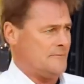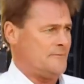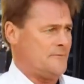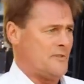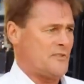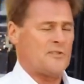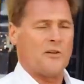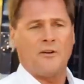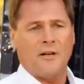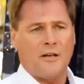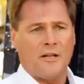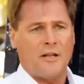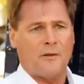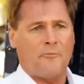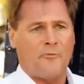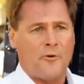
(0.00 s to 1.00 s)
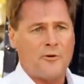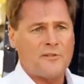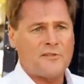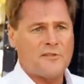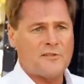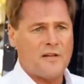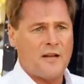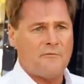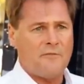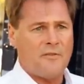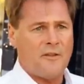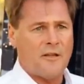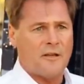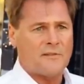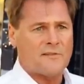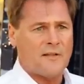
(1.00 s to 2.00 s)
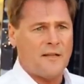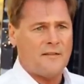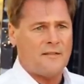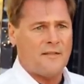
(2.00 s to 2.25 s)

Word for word: facility to get furnaces and everything else like